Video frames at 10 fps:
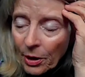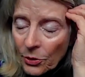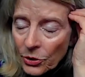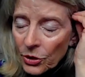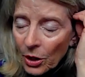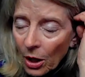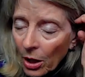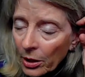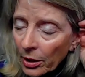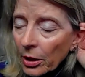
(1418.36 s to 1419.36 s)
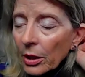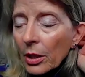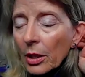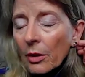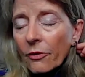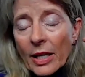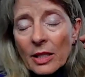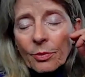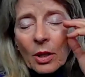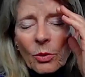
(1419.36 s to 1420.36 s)
posts on
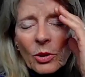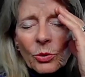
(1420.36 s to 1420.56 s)
Facebook,